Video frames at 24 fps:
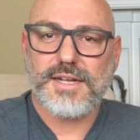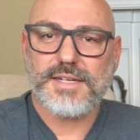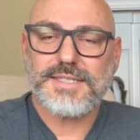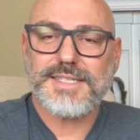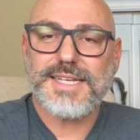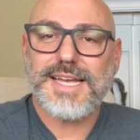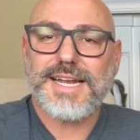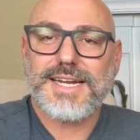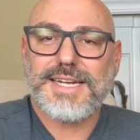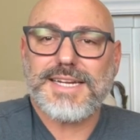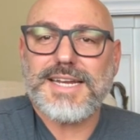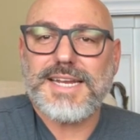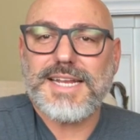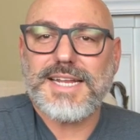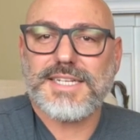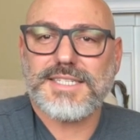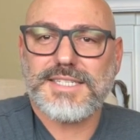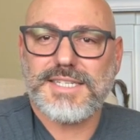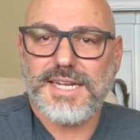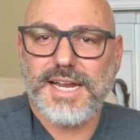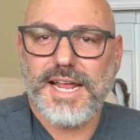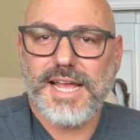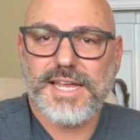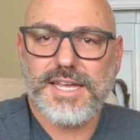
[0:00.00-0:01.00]

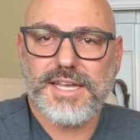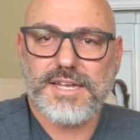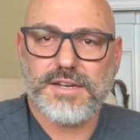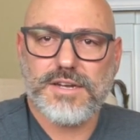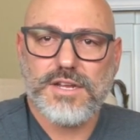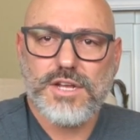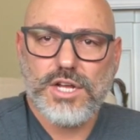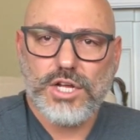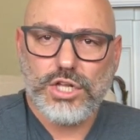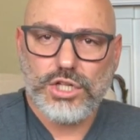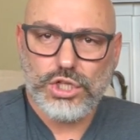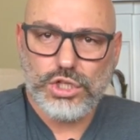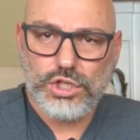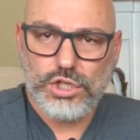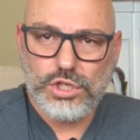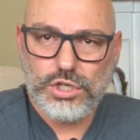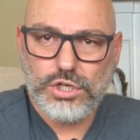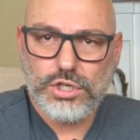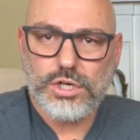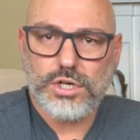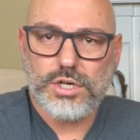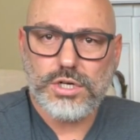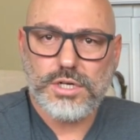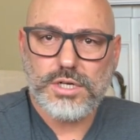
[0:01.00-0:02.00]
techniques that I can
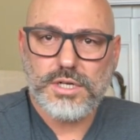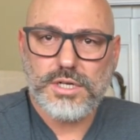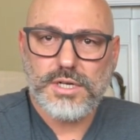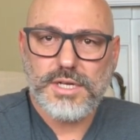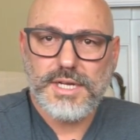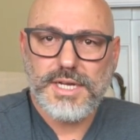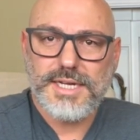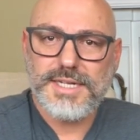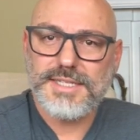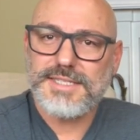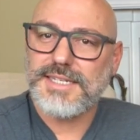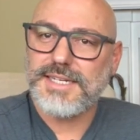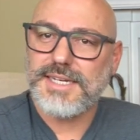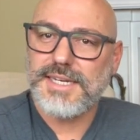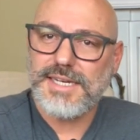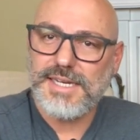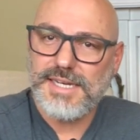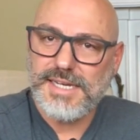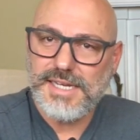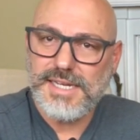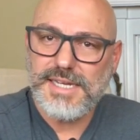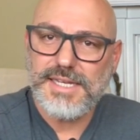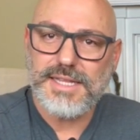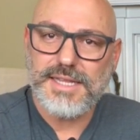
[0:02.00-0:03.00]
learn. He doesn't
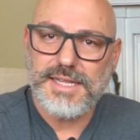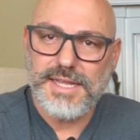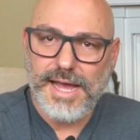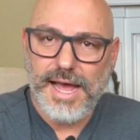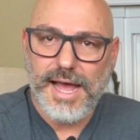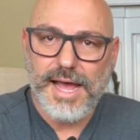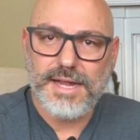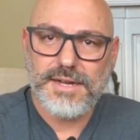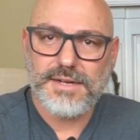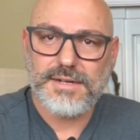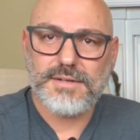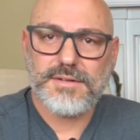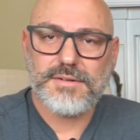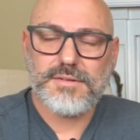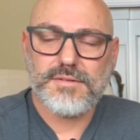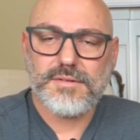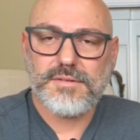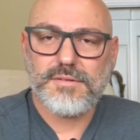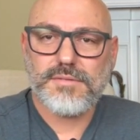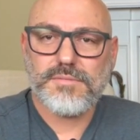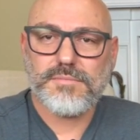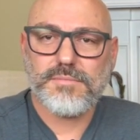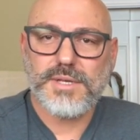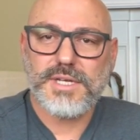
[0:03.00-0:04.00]
need that.
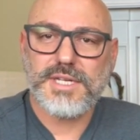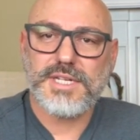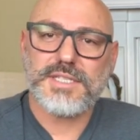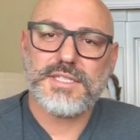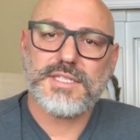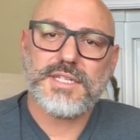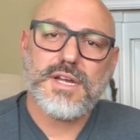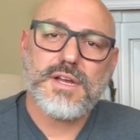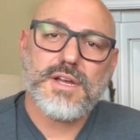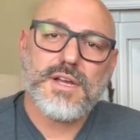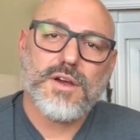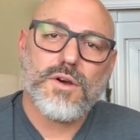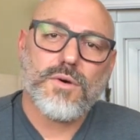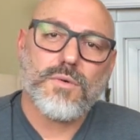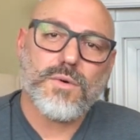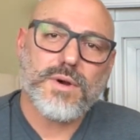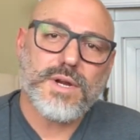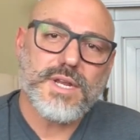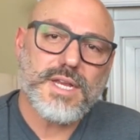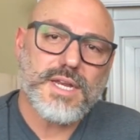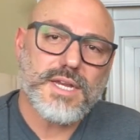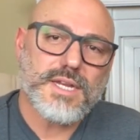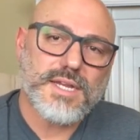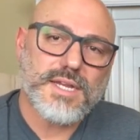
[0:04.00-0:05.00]
Because what he